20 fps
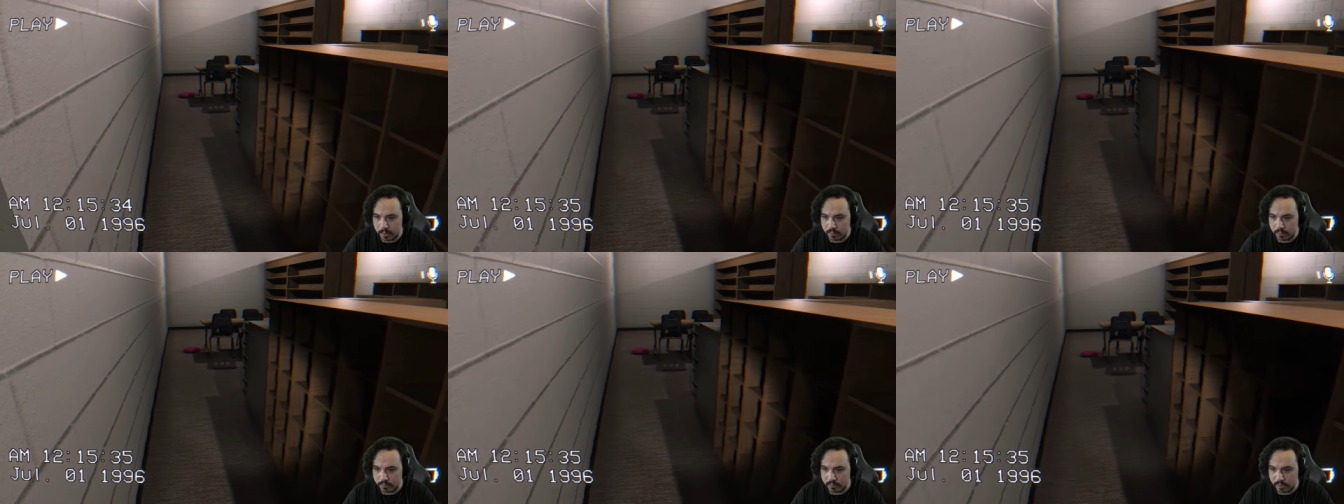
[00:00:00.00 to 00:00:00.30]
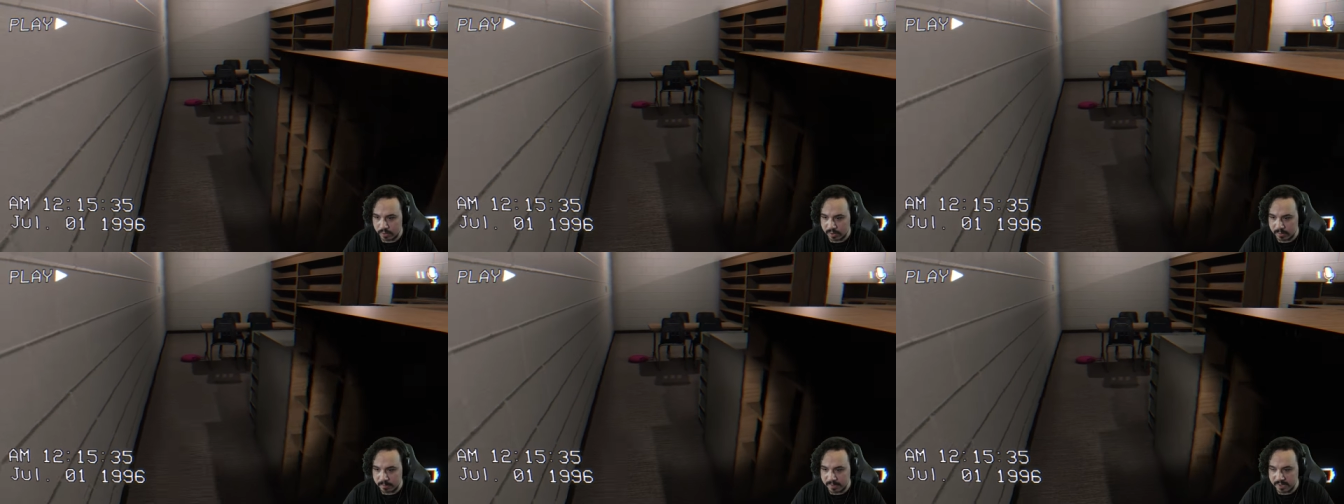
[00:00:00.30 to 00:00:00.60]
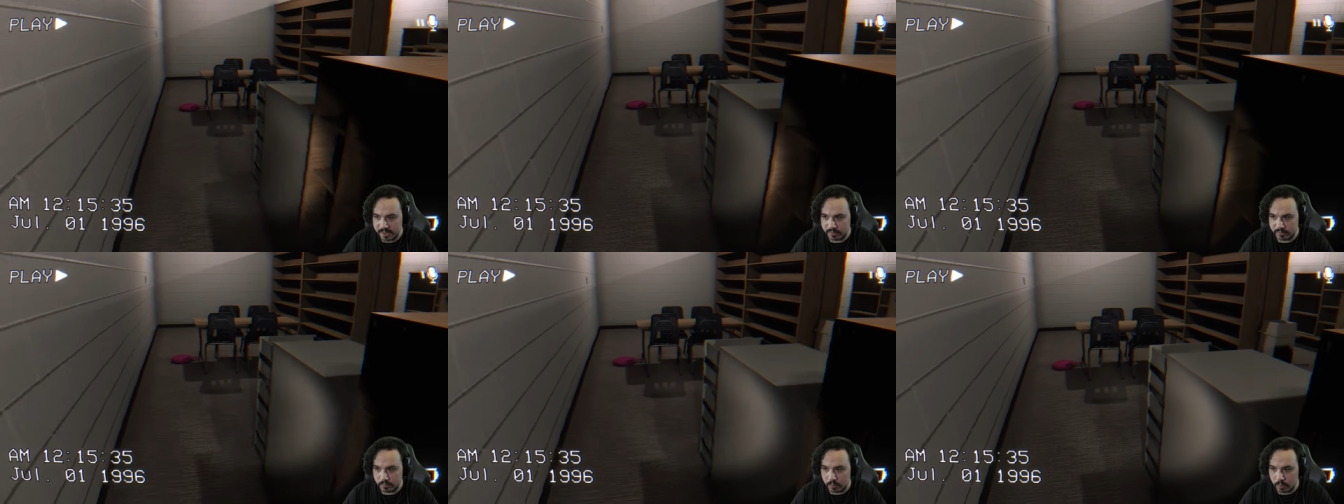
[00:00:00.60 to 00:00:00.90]
Try to
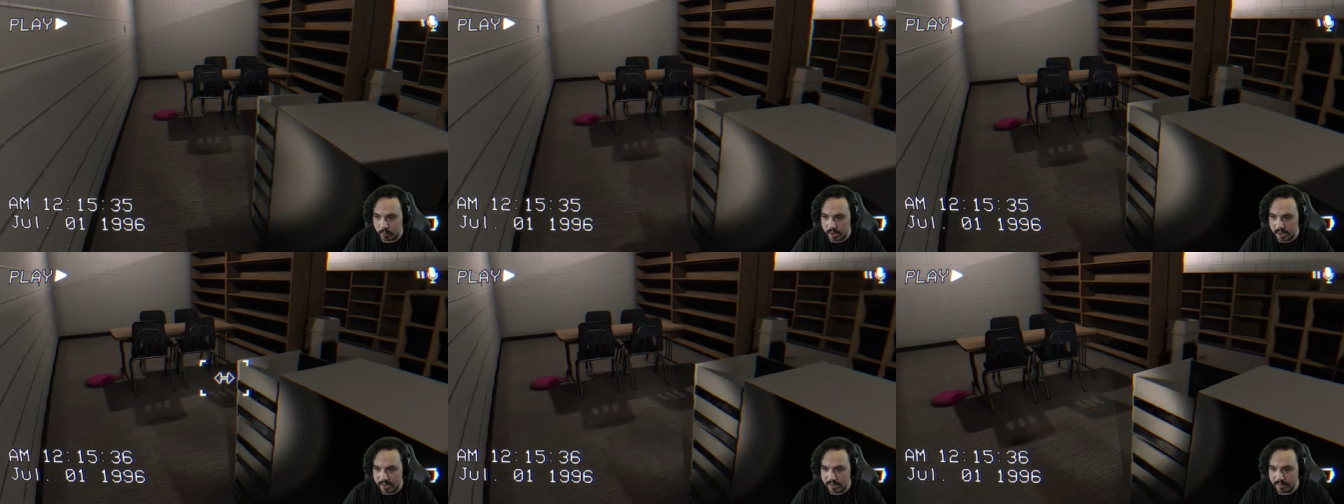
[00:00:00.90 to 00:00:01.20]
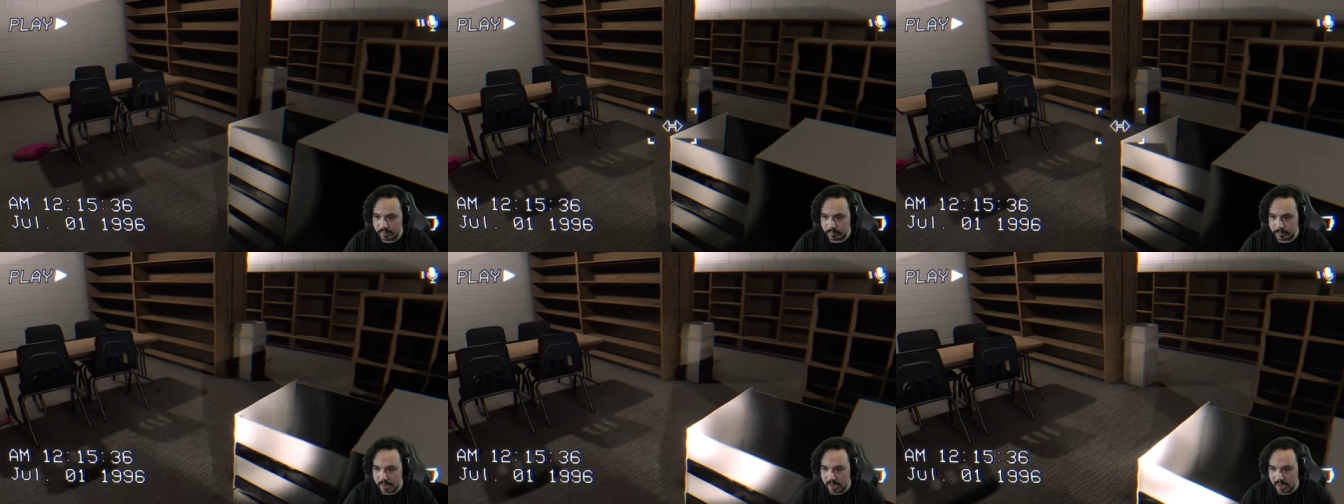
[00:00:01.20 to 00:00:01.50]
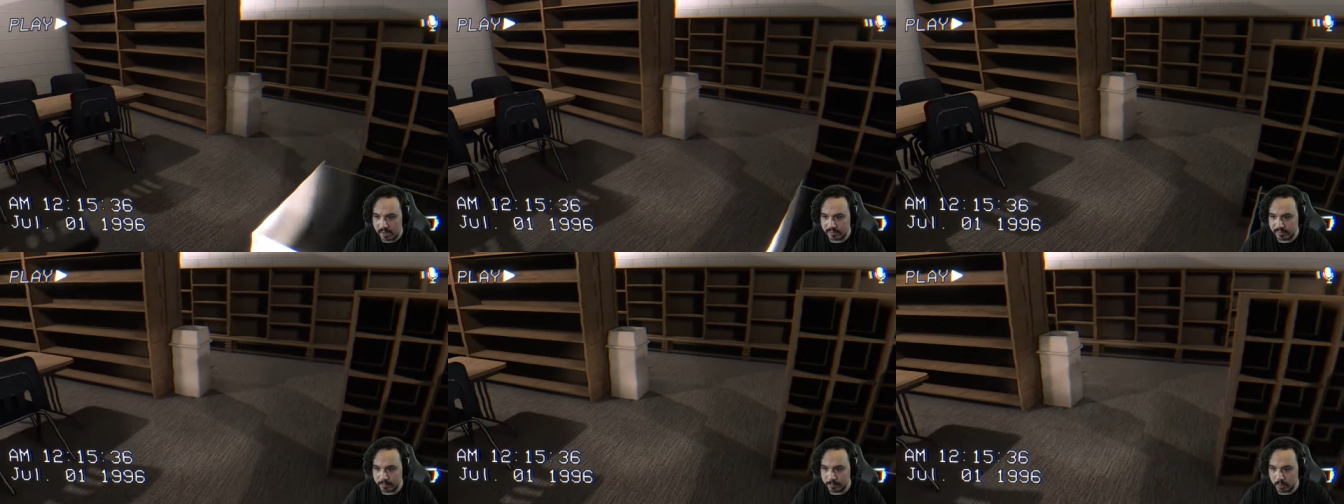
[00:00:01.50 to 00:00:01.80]
be as quiet as
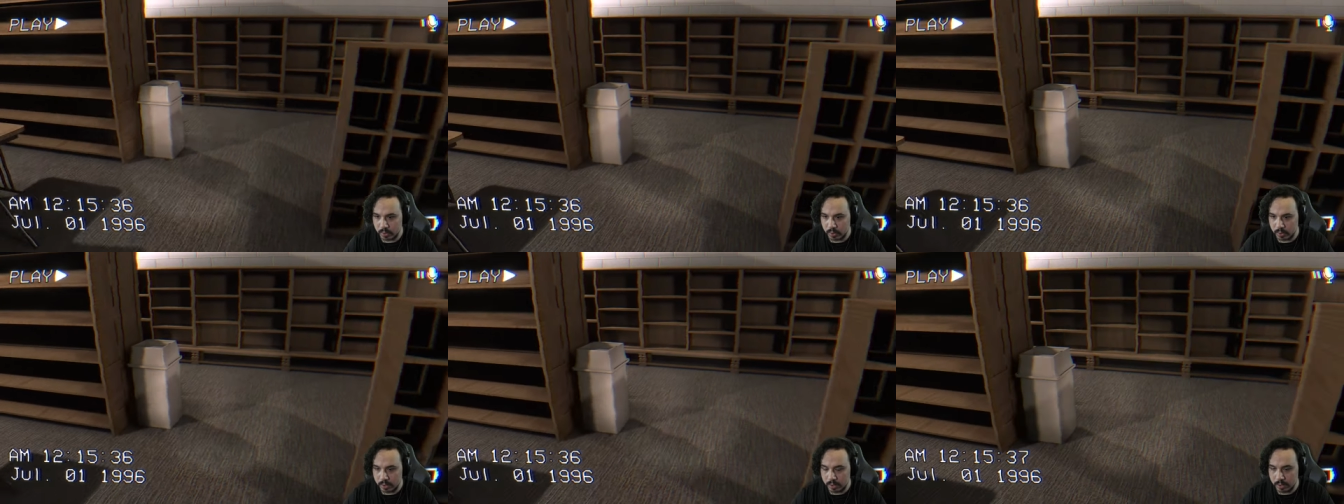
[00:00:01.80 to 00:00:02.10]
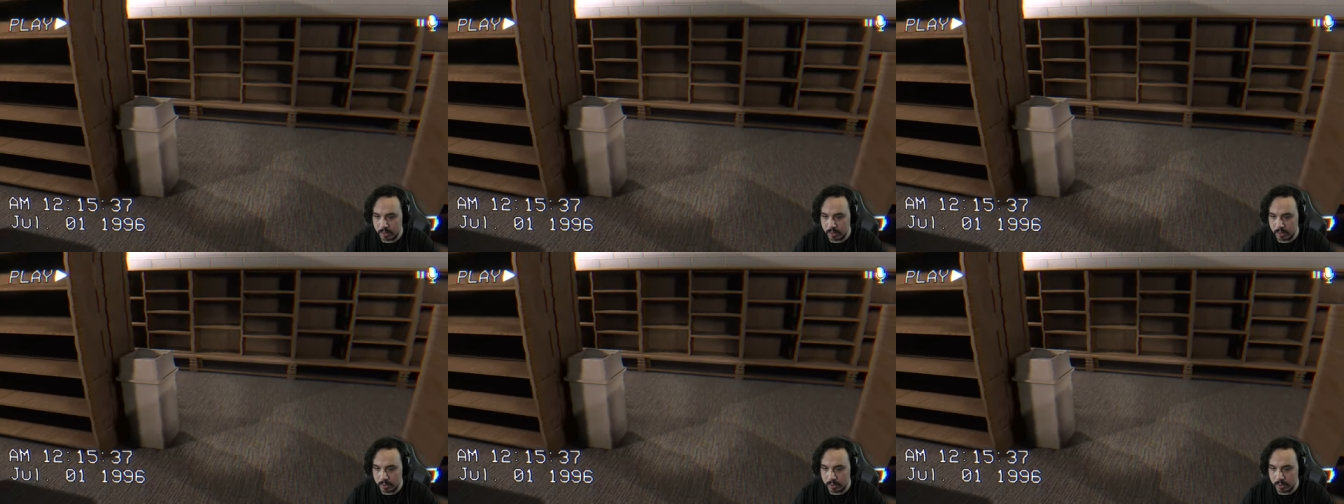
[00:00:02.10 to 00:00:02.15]
possible.